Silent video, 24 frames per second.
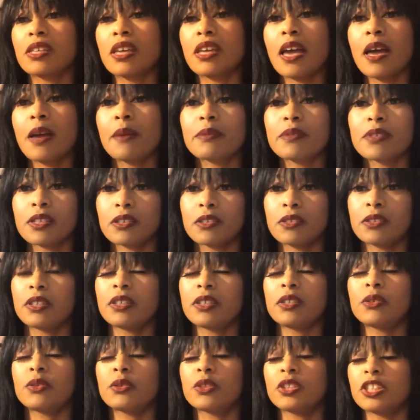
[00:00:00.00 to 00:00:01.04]
absolutely
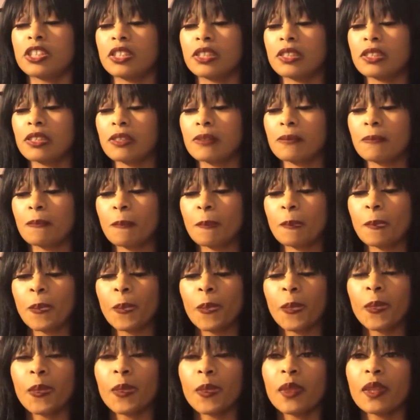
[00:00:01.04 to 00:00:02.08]
gorgeous
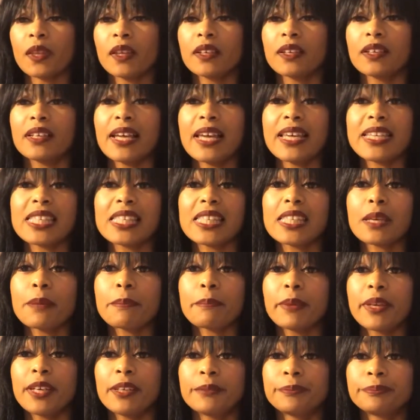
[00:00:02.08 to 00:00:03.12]
glass dip
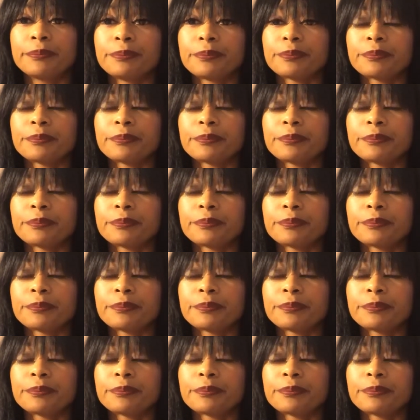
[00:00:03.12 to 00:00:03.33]
pen.